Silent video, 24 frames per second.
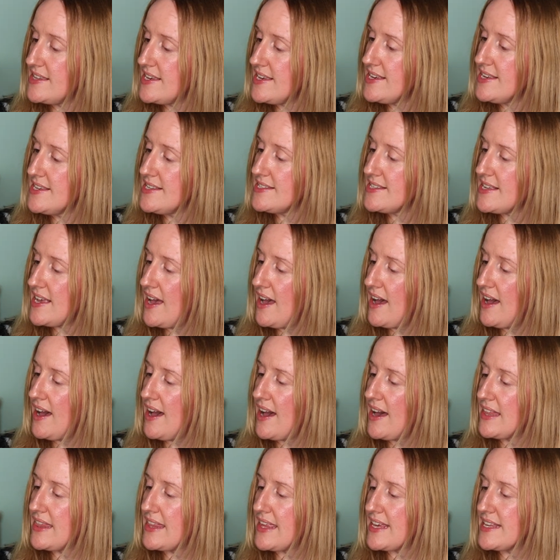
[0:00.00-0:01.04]
These
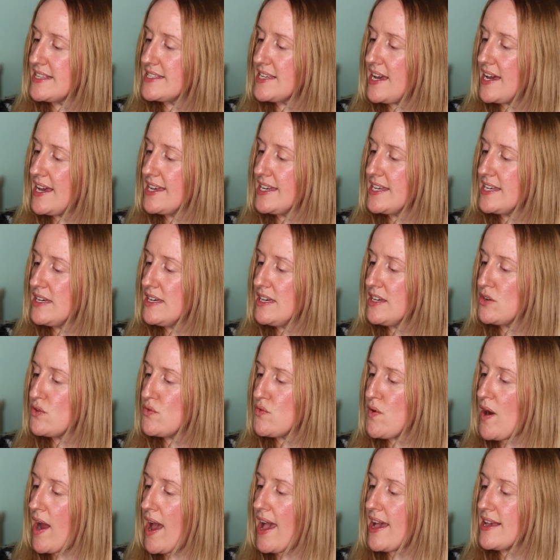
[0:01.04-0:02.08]
are the Tiger
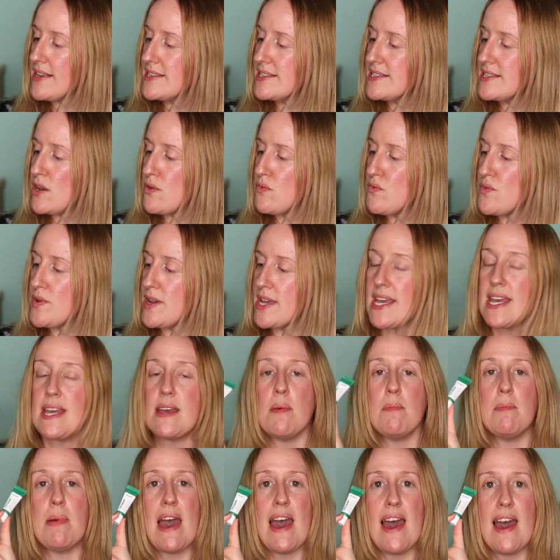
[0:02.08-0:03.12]
Grass
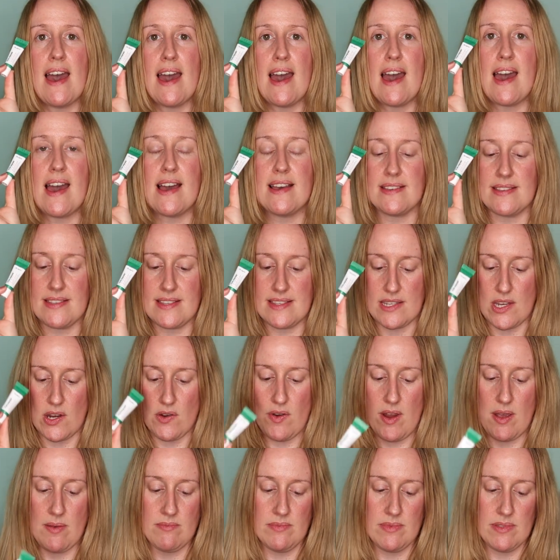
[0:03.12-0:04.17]
Repair
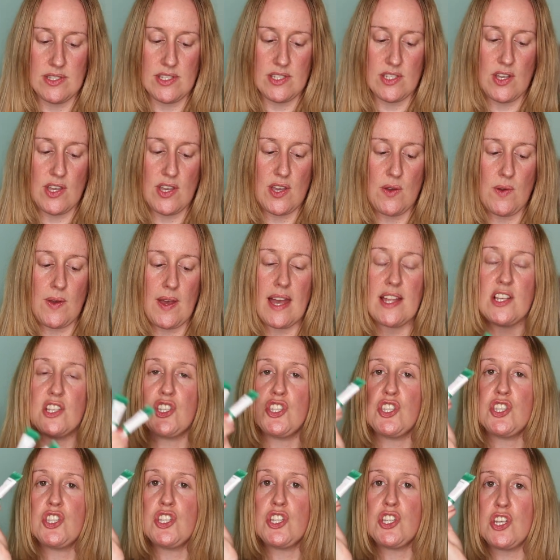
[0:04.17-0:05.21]
Serum, so you get
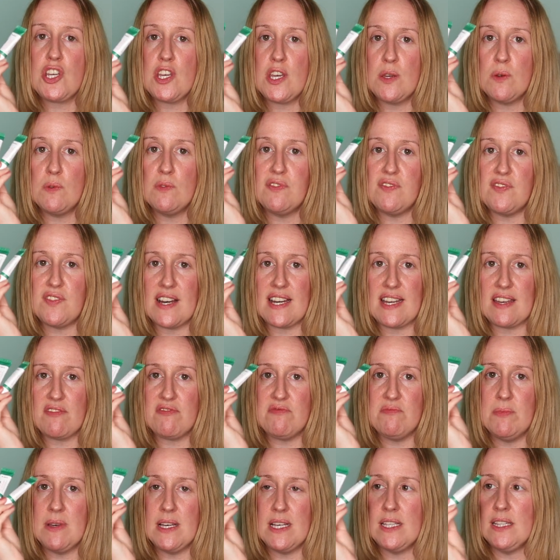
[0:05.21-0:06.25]
2
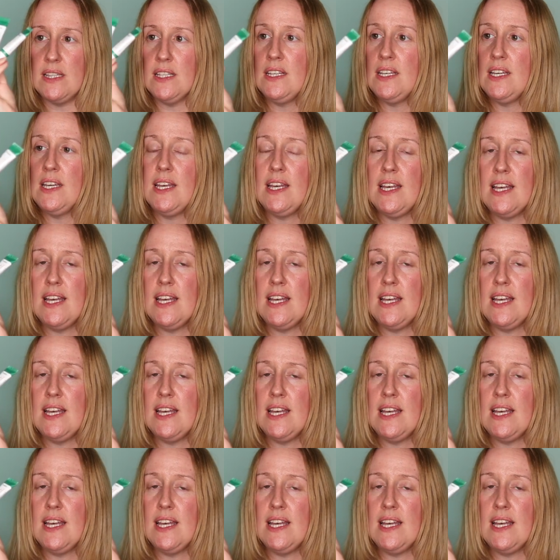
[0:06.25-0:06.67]
5-mil